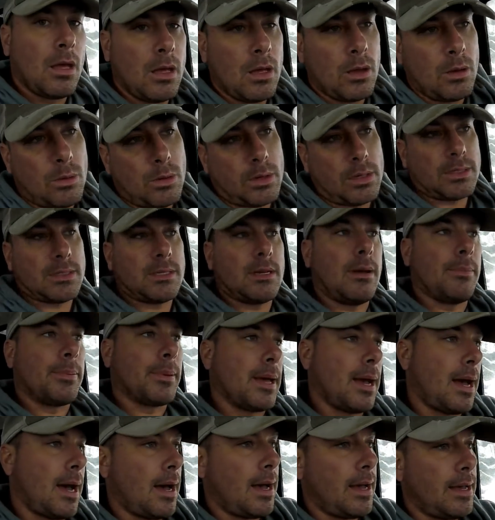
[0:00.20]
What is up,
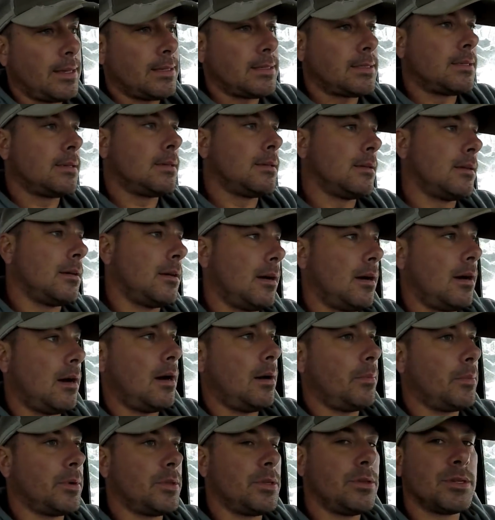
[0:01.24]
guys?
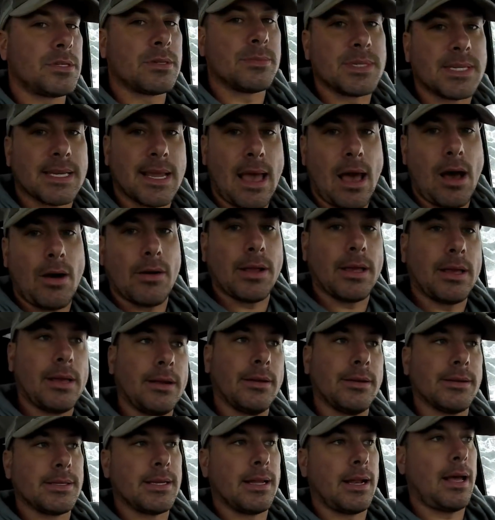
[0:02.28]
I'm gonna do some scouting
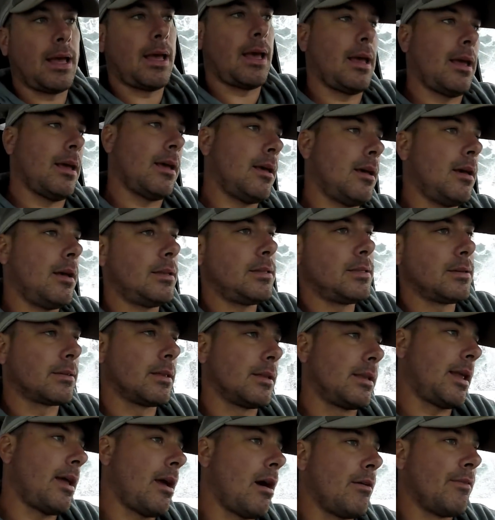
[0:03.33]
here today. I took the
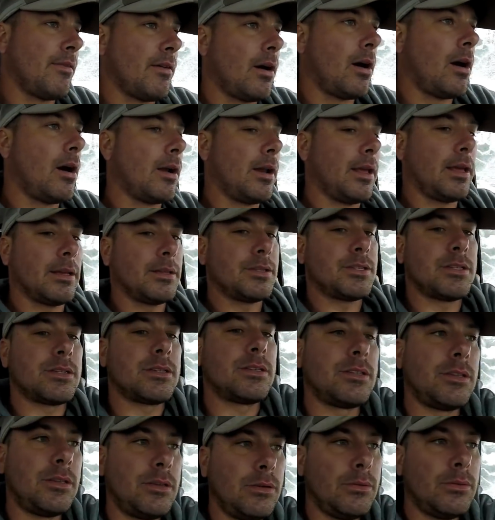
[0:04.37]
day off of hunting
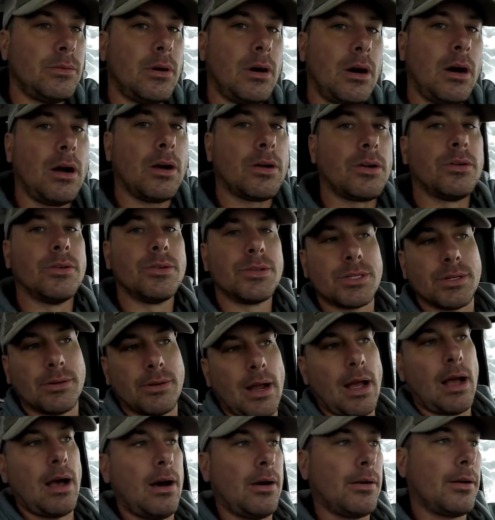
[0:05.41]
just to cruise
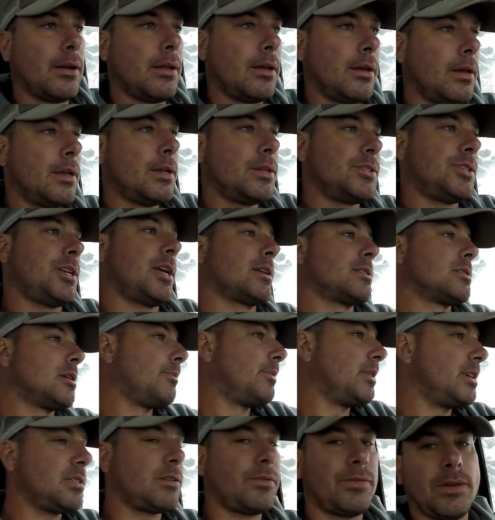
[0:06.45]
around, check some
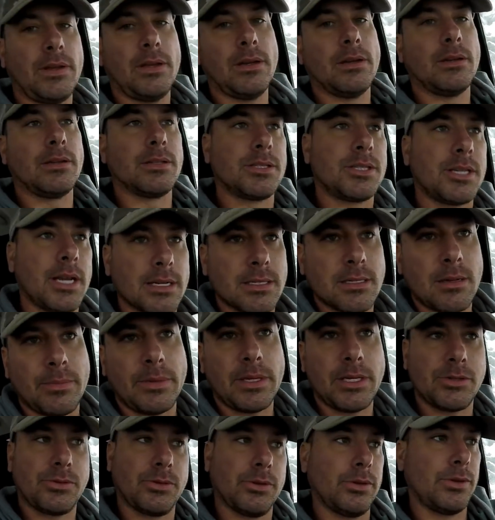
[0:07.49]
of these fields, check some of
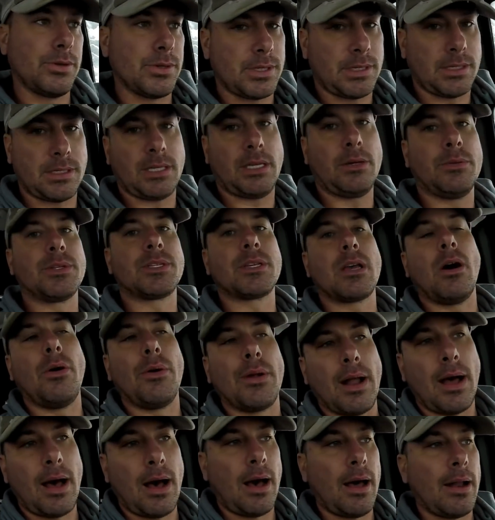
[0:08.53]
these roosts to see what's
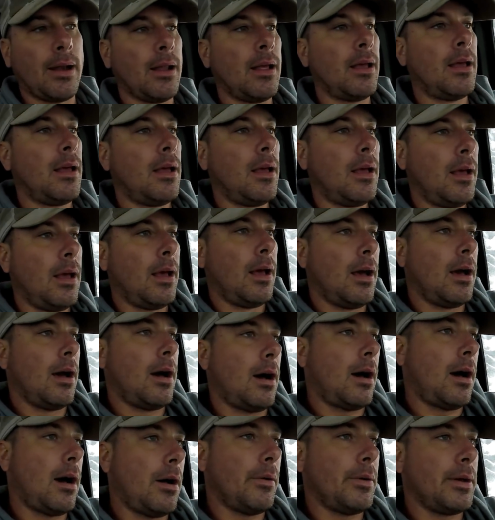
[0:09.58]
going on.
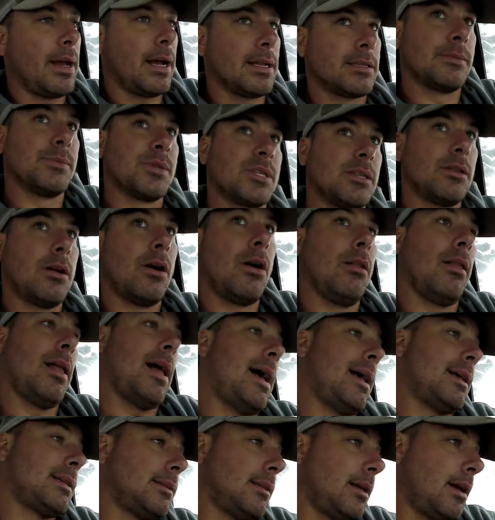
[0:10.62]
We got some snow
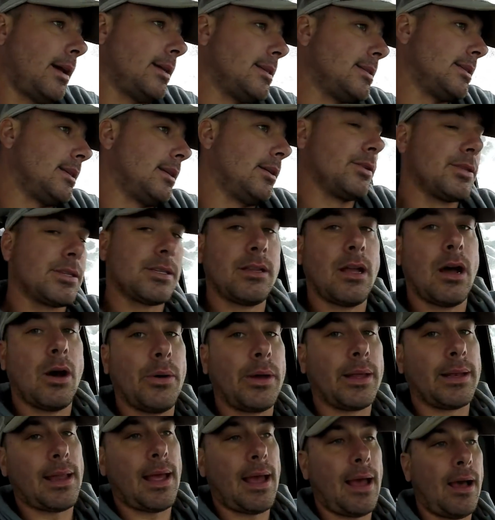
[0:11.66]
last night, still
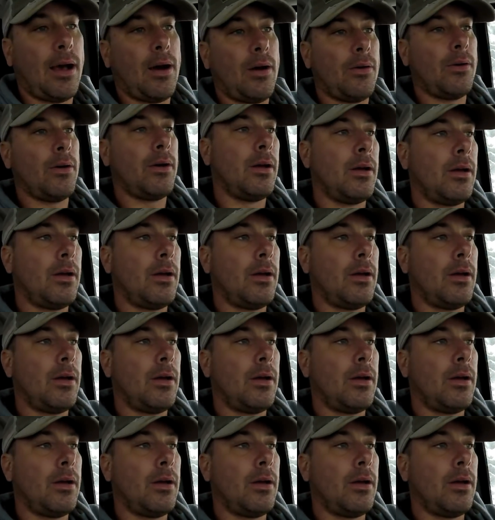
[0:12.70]
snowing now.